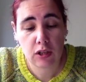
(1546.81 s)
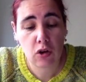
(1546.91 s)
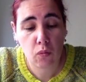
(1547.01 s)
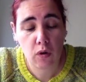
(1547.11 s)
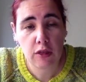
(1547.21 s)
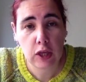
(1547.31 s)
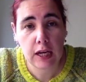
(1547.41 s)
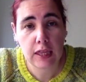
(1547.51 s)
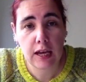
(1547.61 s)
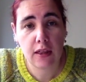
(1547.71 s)
not one
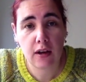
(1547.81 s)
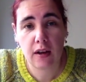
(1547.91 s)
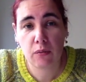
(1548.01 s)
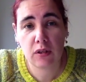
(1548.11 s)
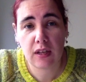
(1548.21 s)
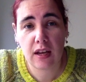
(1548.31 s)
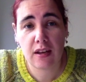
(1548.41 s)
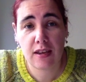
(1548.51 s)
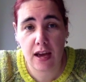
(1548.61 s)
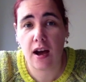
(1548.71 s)
thing in there that I would
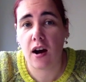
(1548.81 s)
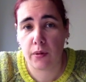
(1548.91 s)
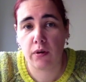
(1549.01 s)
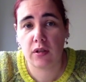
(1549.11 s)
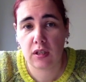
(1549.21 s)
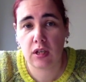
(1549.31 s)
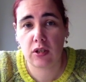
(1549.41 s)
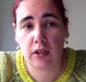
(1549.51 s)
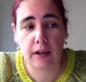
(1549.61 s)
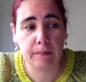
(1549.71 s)
say, yeah, I want to
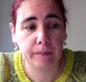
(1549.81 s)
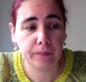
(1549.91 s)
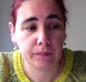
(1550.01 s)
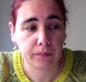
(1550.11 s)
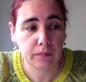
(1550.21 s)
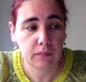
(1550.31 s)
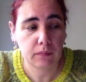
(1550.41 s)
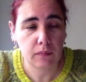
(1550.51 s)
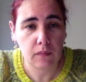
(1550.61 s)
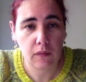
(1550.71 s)
stitch that.
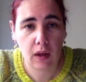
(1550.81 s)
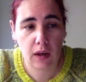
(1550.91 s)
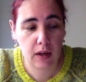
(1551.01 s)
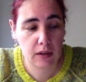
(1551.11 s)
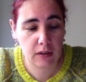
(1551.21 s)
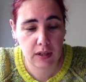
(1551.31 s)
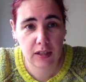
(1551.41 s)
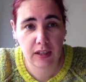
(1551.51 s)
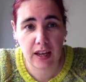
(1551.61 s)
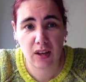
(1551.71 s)
And
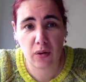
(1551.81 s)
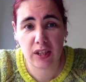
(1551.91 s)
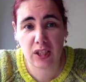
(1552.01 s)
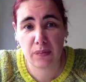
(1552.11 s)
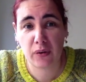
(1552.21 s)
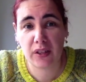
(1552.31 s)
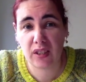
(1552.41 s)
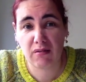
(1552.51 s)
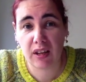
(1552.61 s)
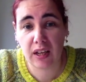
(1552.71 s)
it's getting quite
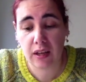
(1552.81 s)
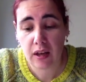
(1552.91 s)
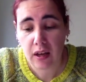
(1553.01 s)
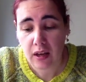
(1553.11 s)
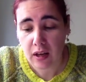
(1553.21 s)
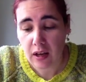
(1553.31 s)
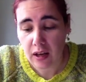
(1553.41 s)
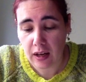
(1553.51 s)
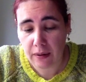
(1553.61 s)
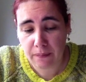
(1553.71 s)
disappointing, really.
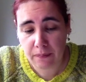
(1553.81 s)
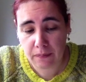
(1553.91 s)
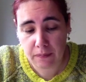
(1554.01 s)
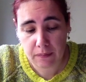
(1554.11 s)
But